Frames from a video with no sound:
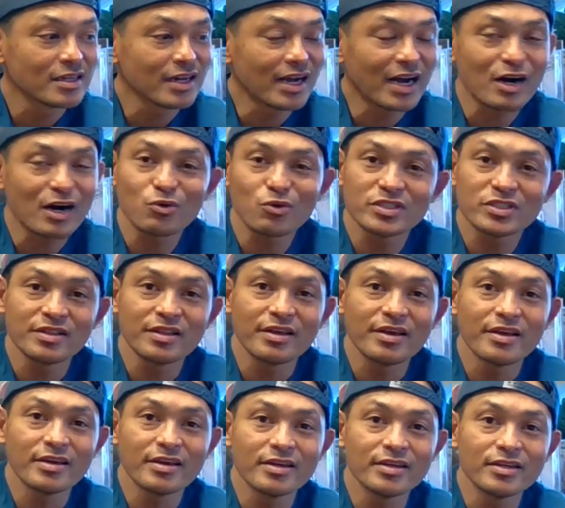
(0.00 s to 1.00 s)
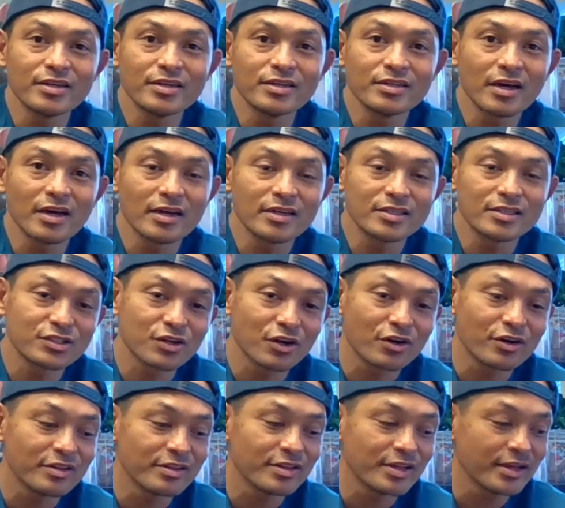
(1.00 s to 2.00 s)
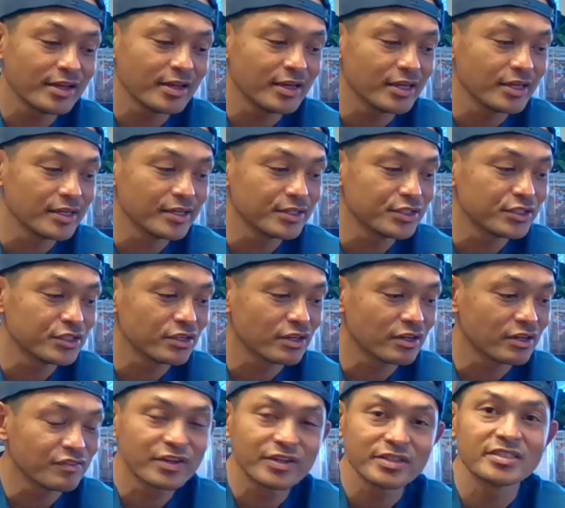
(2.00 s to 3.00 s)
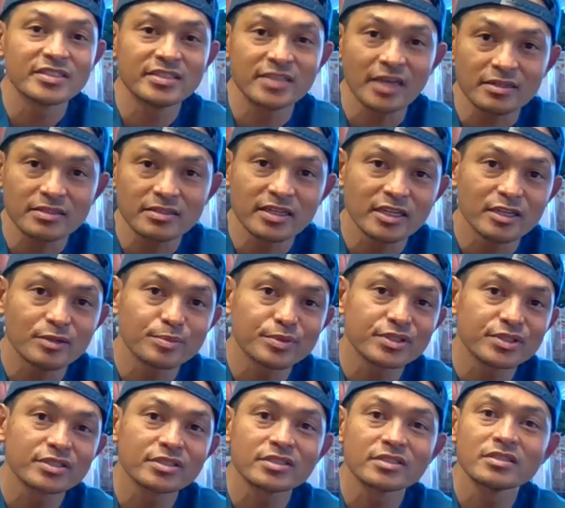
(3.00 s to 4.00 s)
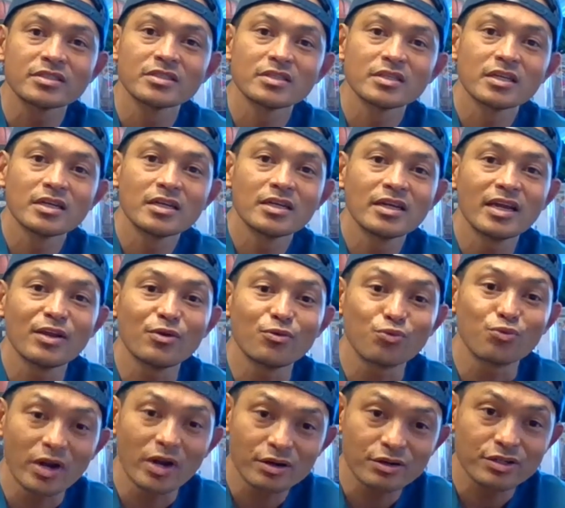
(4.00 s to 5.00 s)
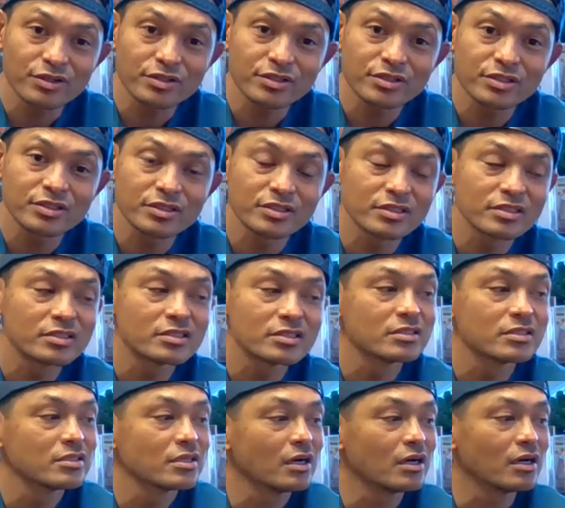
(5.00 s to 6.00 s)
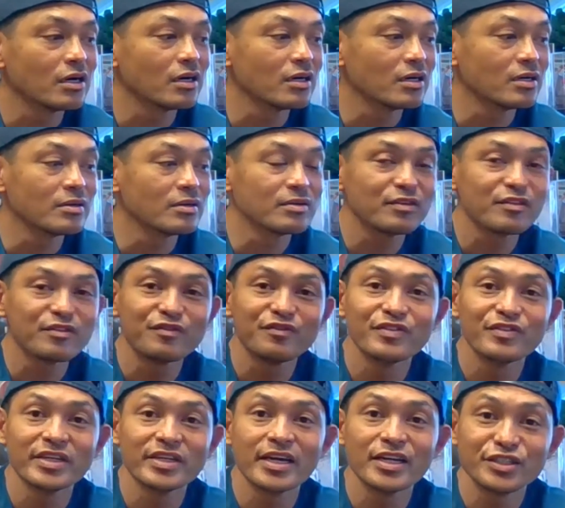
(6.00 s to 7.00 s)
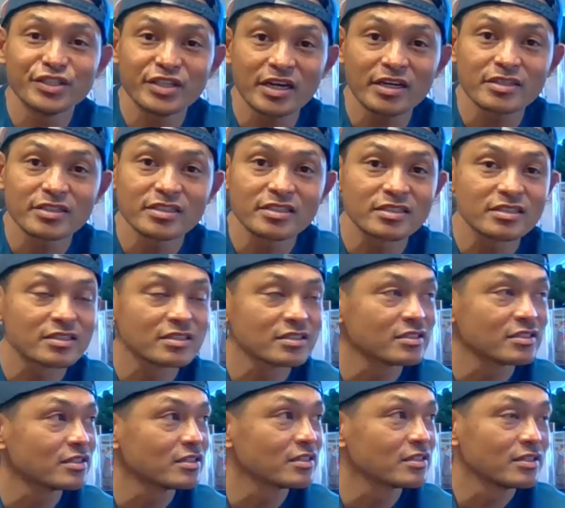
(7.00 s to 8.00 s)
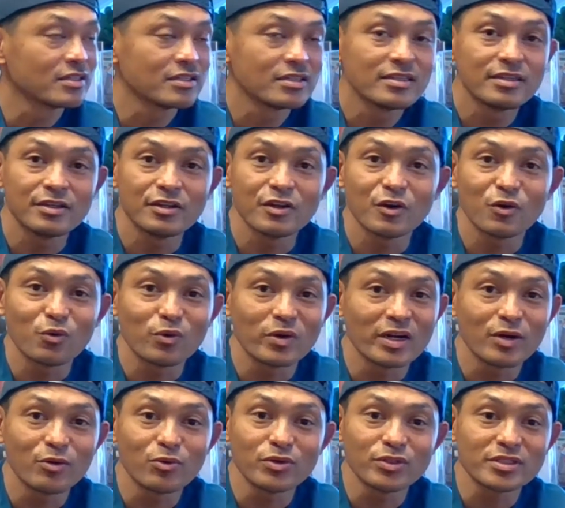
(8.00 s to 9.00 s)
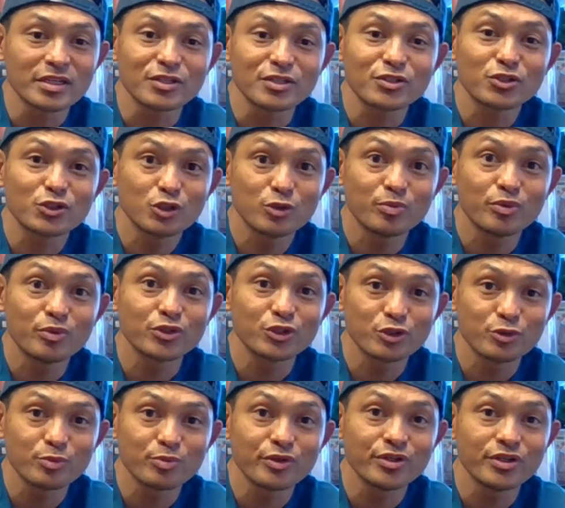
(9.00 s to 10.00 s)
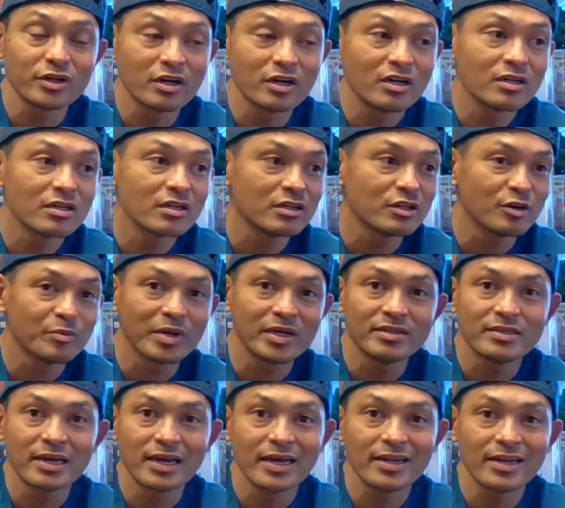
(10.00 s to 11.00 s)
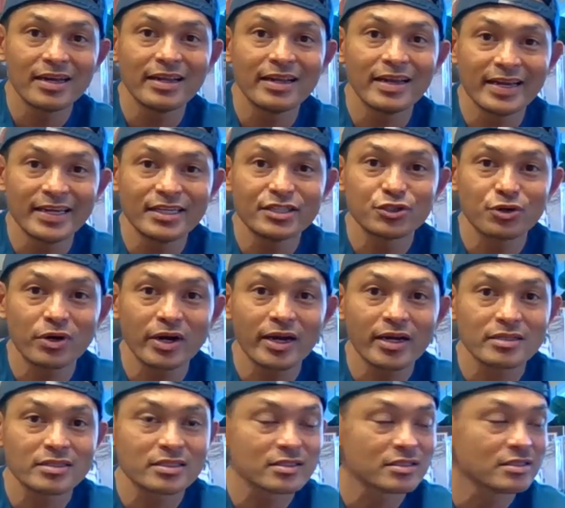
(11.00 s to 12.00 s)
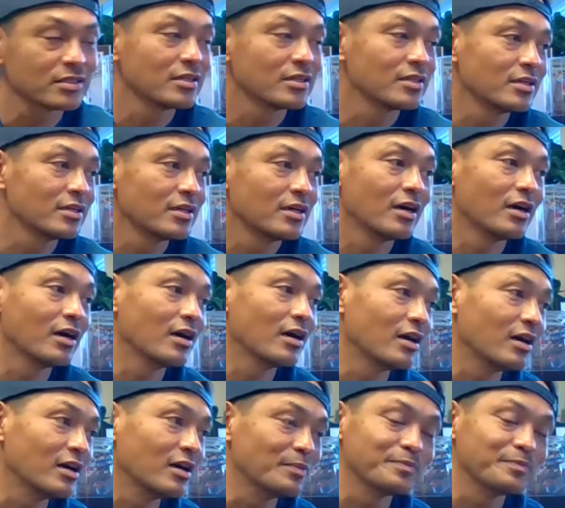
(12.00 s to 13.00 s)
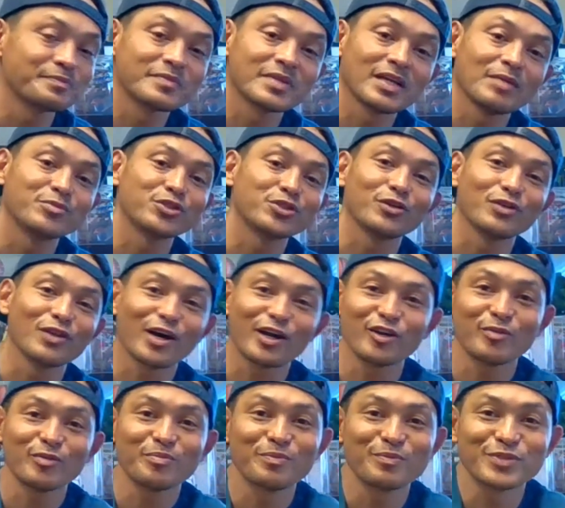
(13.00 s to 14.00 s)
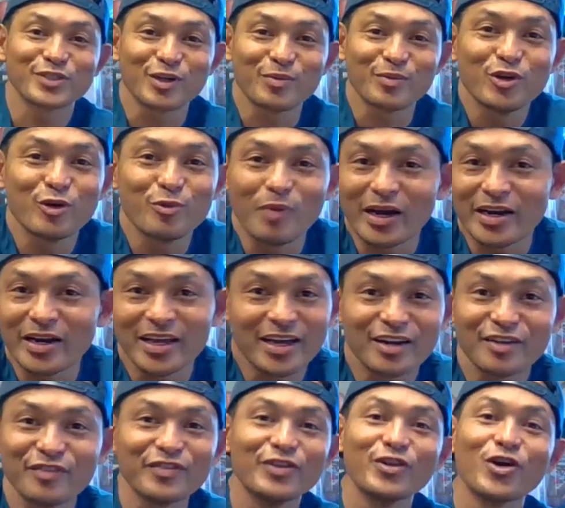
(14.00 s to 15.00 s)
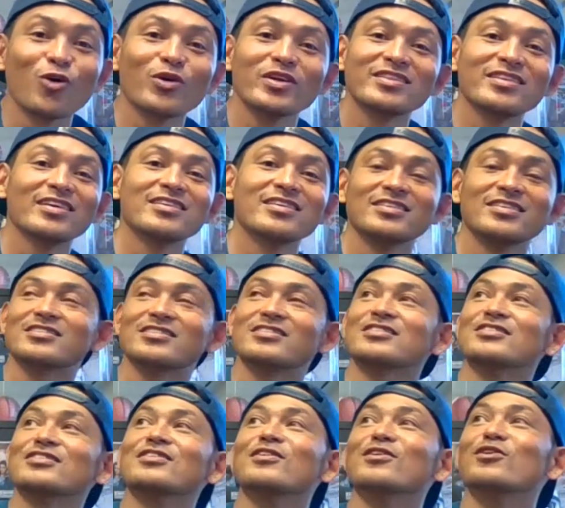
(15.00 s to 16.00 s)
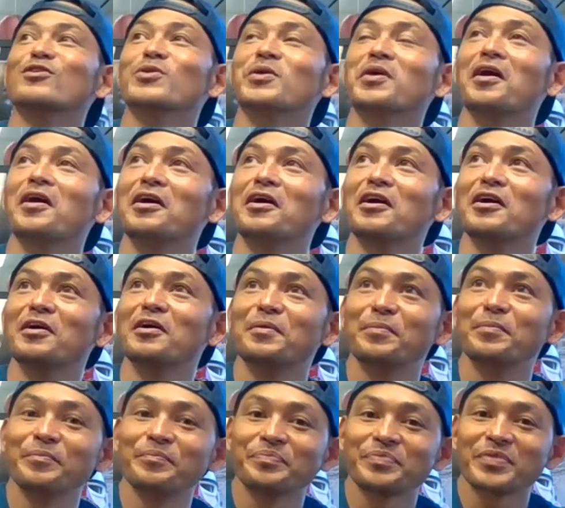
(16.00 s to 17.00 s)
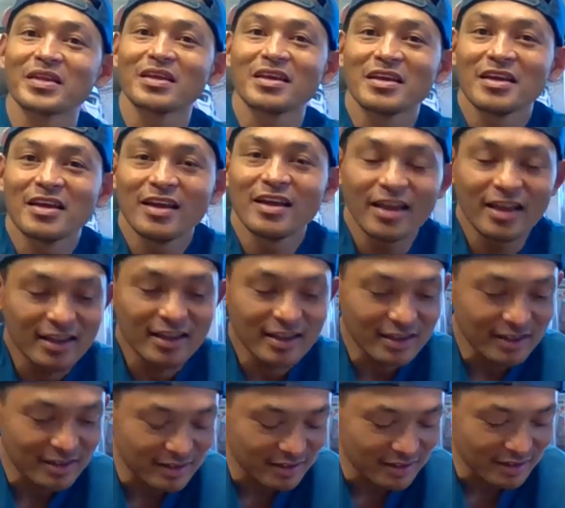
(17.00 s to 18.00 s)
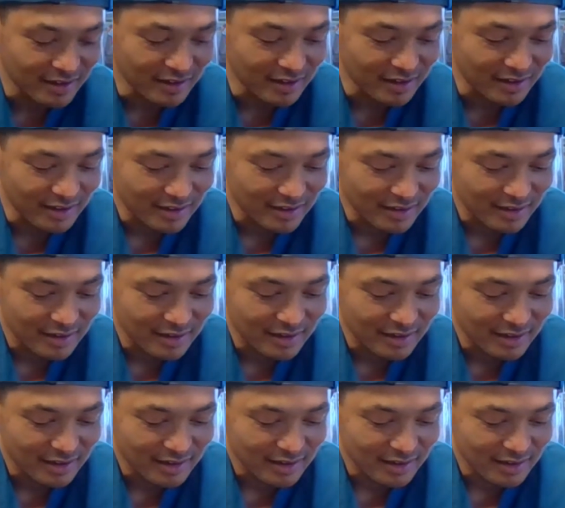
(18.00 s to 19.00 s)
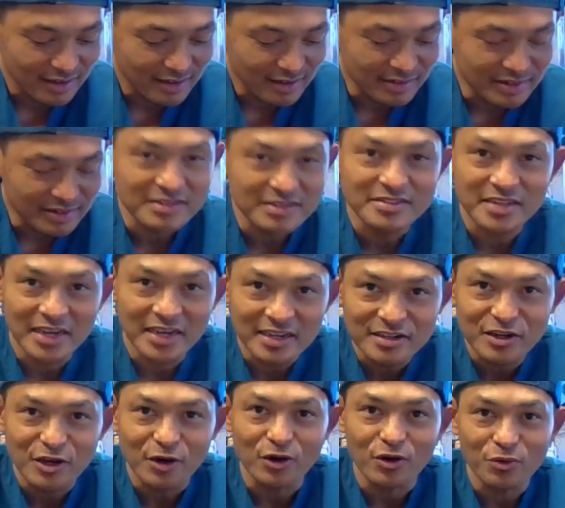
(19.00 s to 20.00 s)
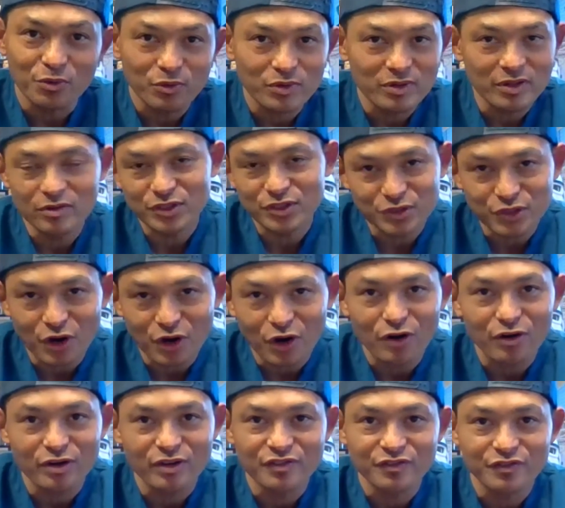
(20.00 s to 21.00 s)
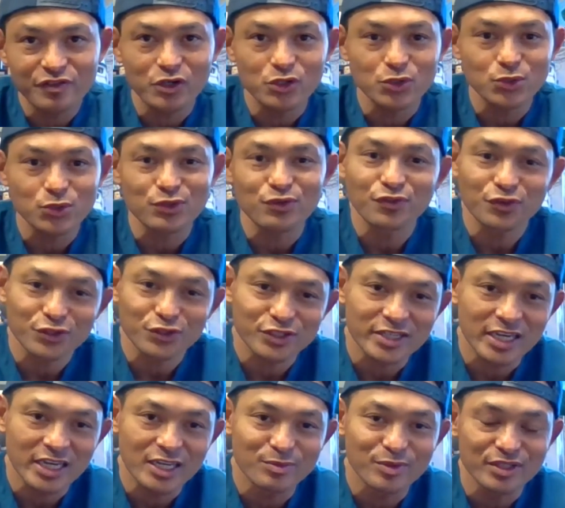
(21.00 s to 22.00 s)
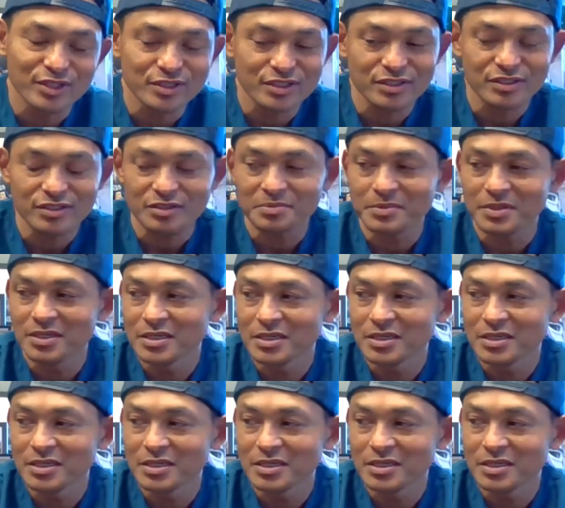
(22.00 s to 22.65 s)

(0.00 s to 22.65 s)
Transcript: i was in the age i started in the age of cassette tapes and records uh vhs you know when i was like super super young you know my dad had eight tracks um, i'm sure a lot some of you might not even know what that is, you know. Um, and uh, Nintendo, there was Atari first, was the first gaming system,